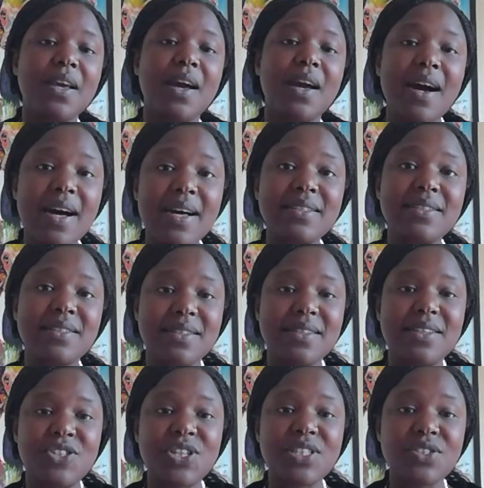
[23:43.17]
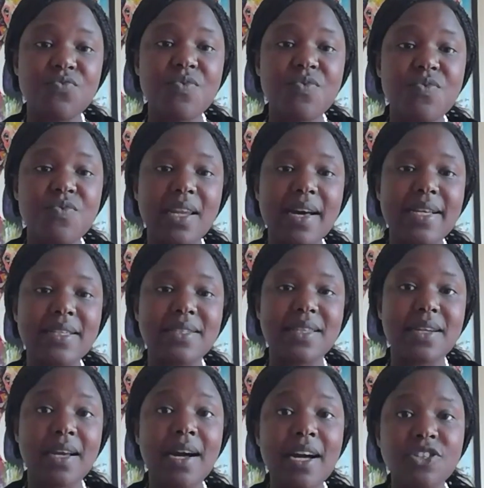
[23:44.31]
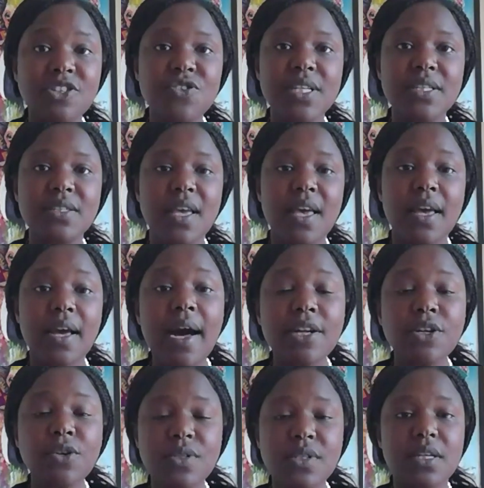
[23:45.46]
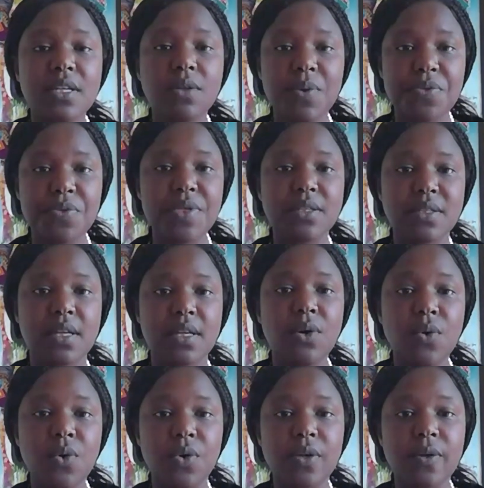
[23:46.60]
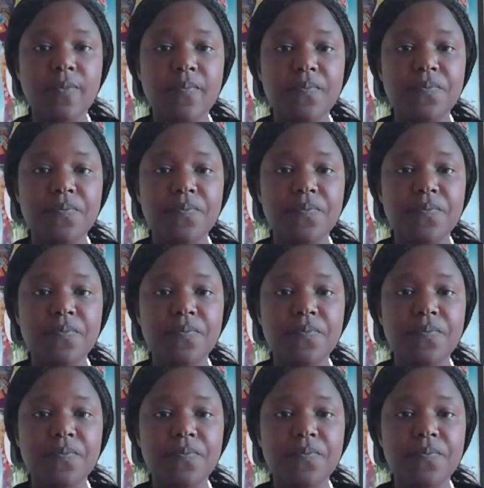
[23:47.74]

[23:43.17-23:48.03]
has just realized that countries cannot deal with this alone.